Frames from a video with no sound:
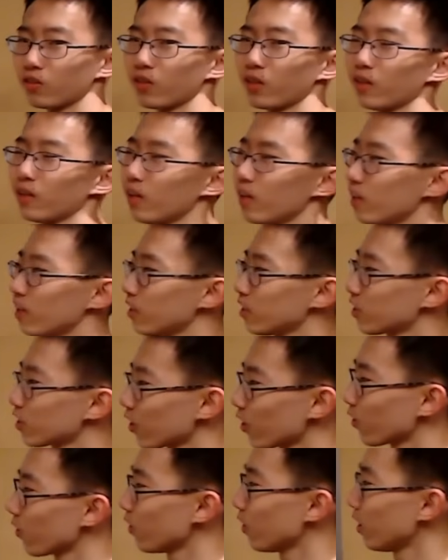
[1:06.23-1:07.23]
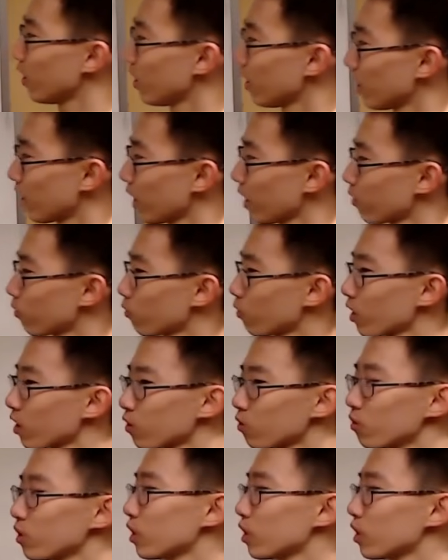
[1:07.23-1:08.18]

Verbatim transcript: right? So why don't we